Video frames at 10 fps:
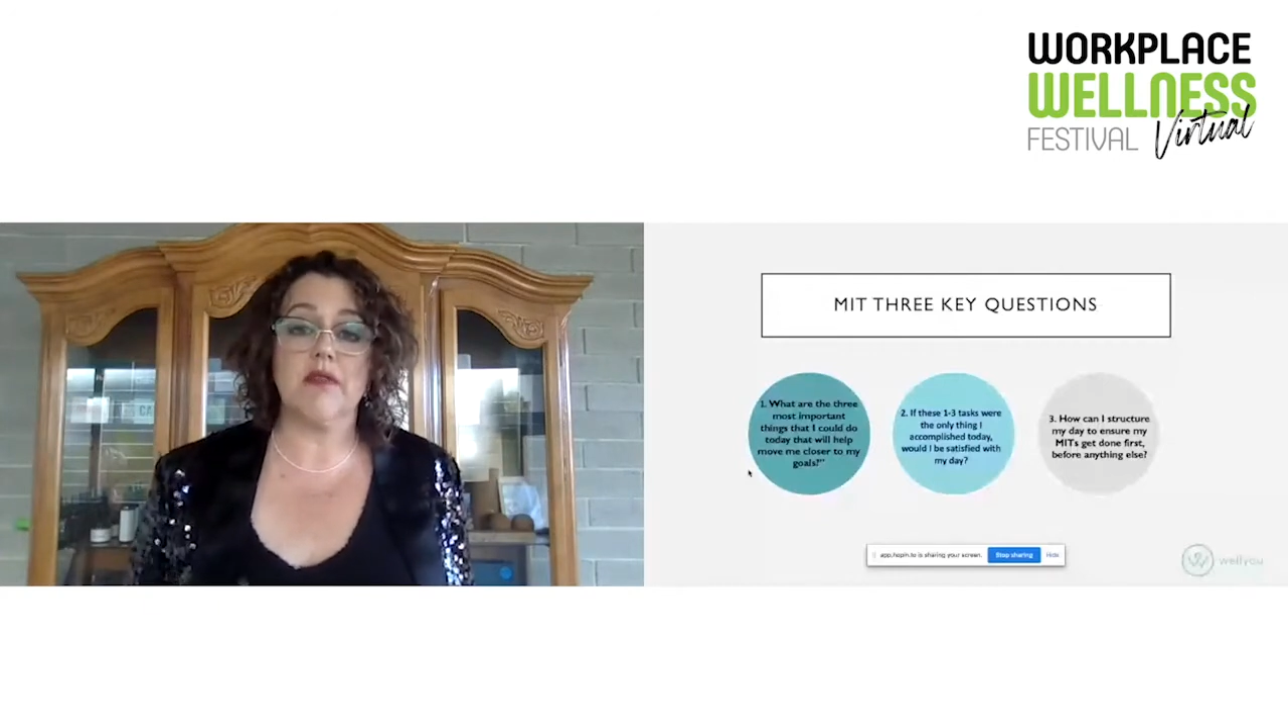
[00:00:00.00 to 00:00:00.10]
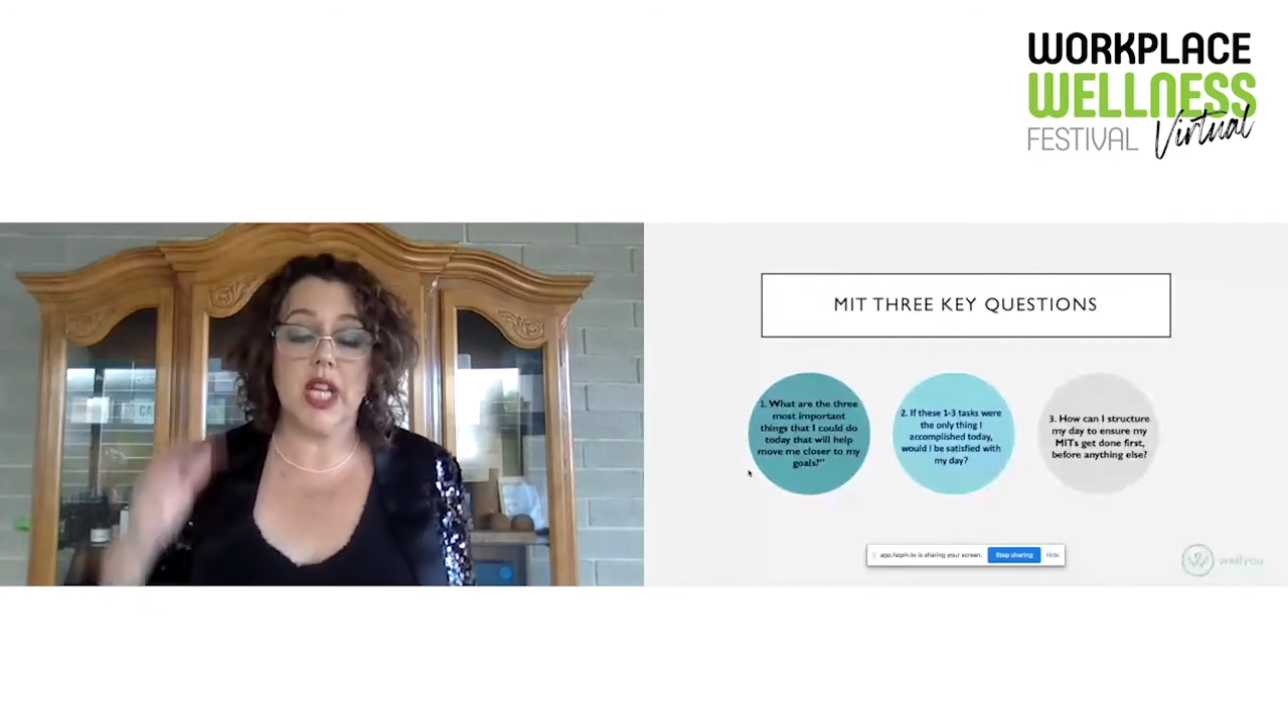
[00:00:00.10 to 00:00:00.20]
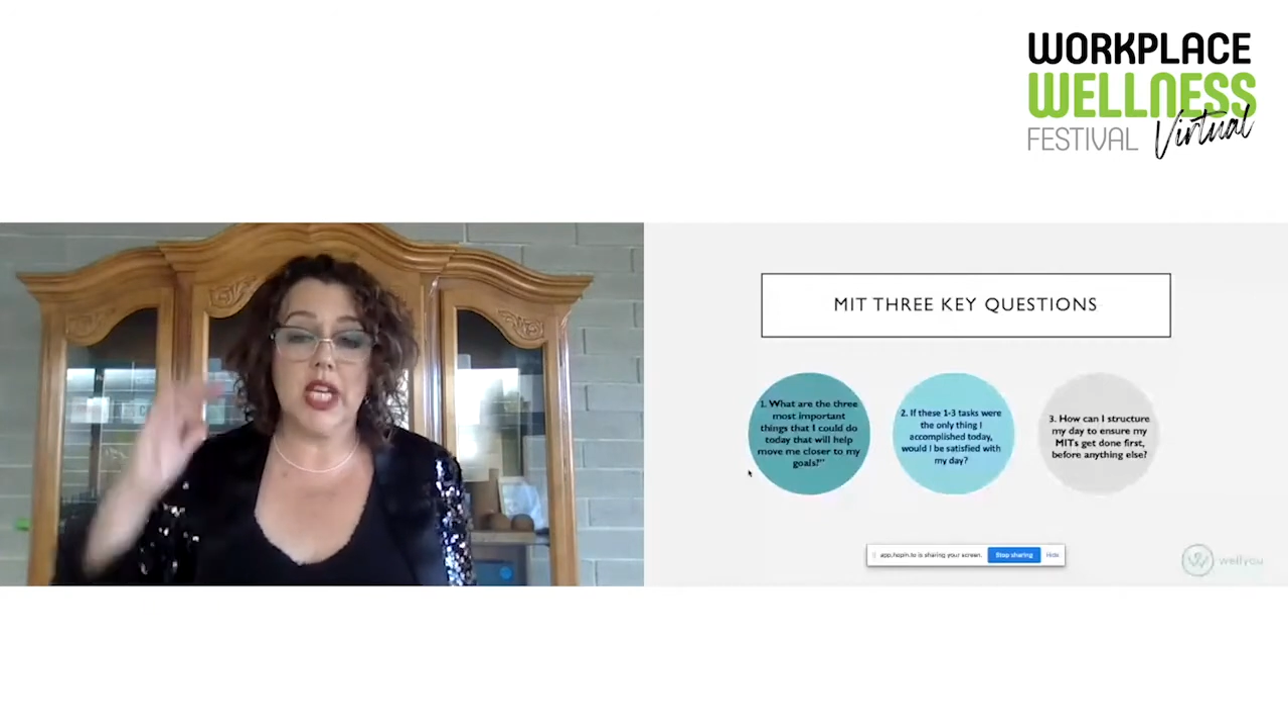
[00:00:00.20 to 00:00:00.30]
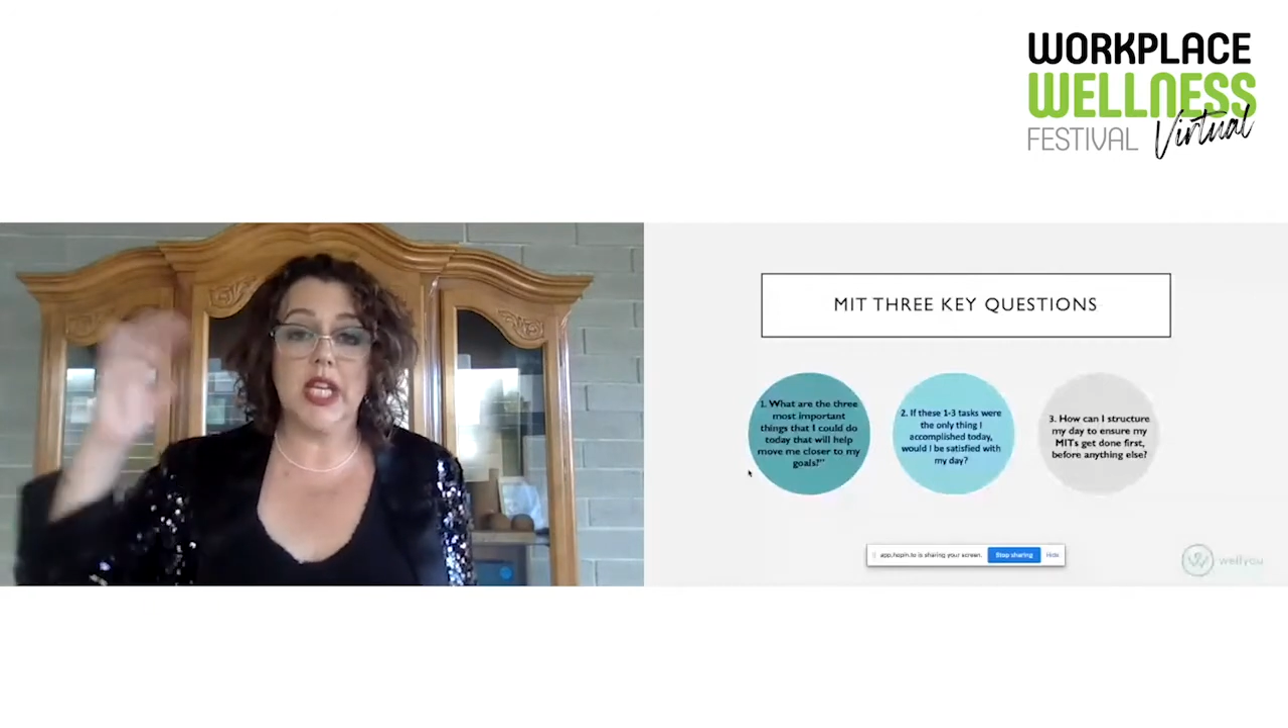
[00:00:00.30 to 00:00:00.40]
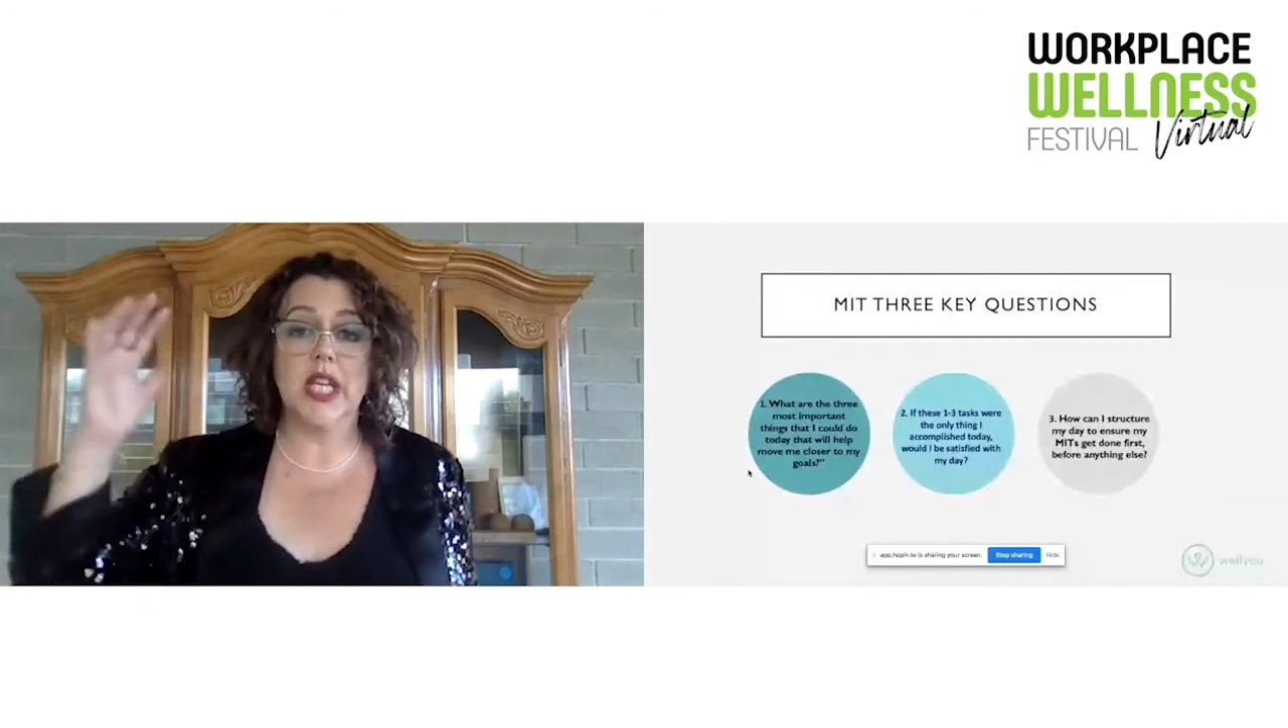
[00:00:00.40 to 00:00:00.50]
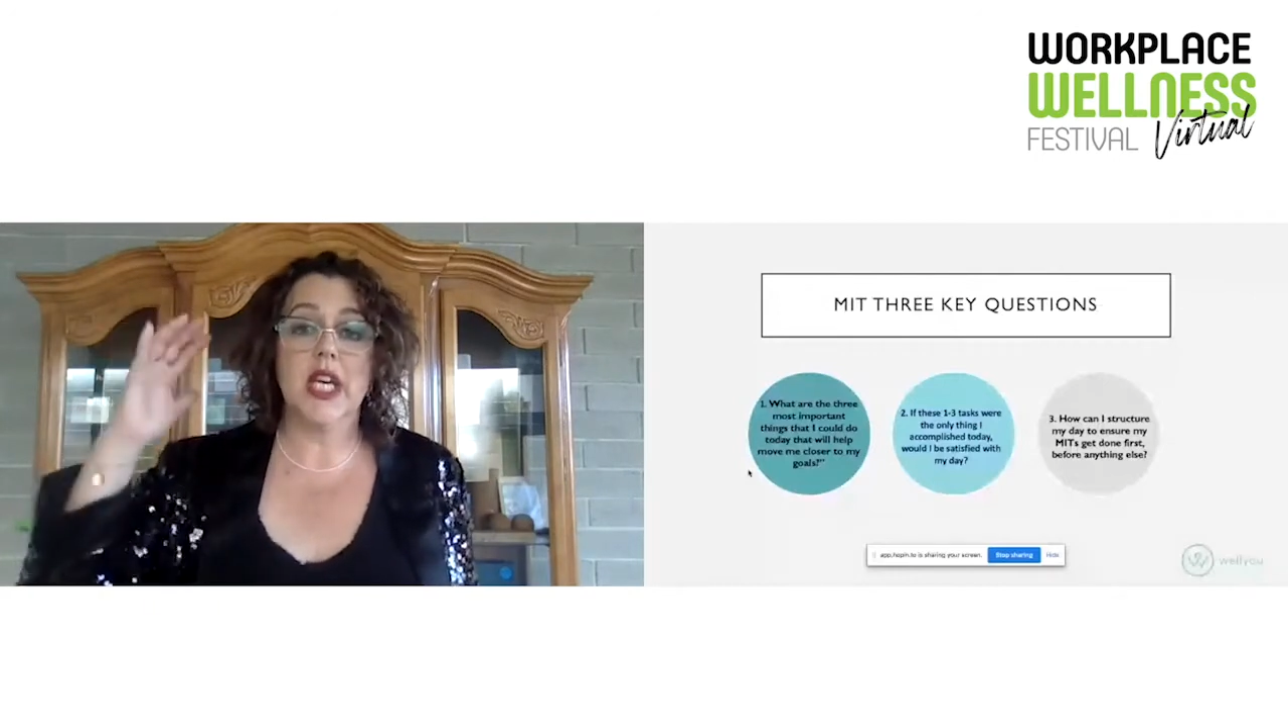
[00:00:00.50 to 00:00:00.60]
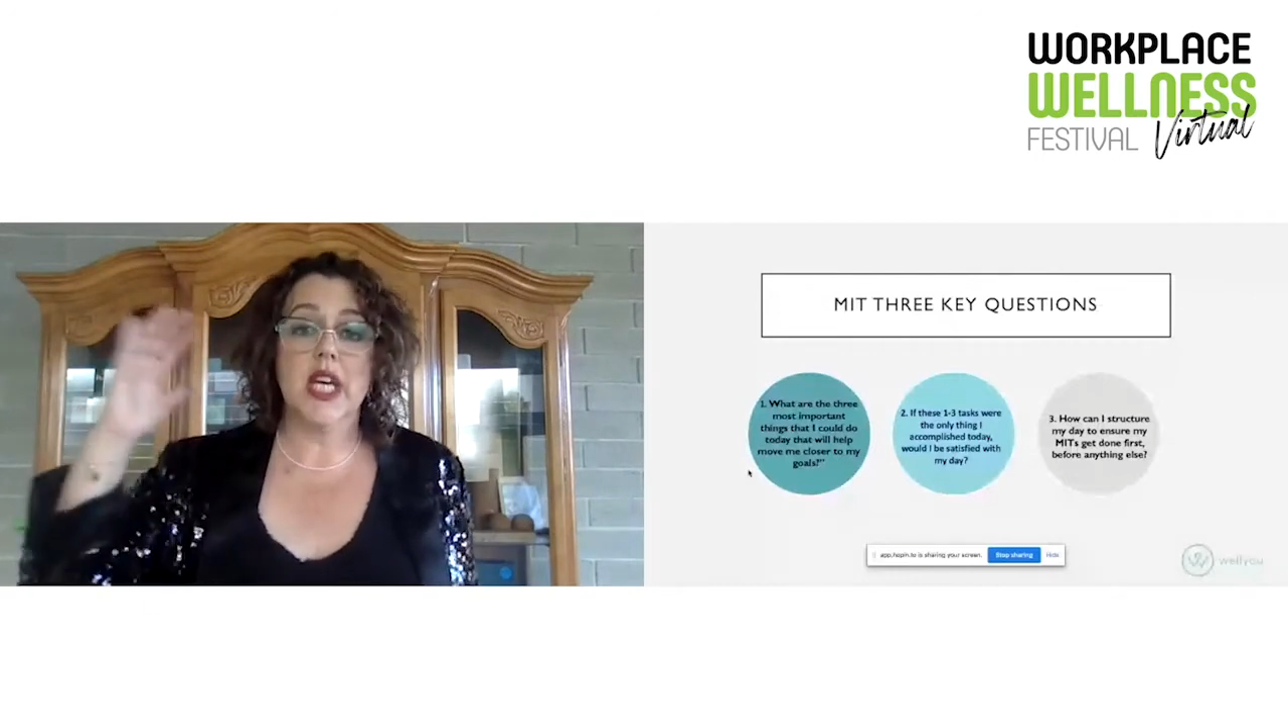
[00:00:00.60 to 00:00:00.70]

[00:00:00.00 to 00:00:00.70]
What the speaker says: really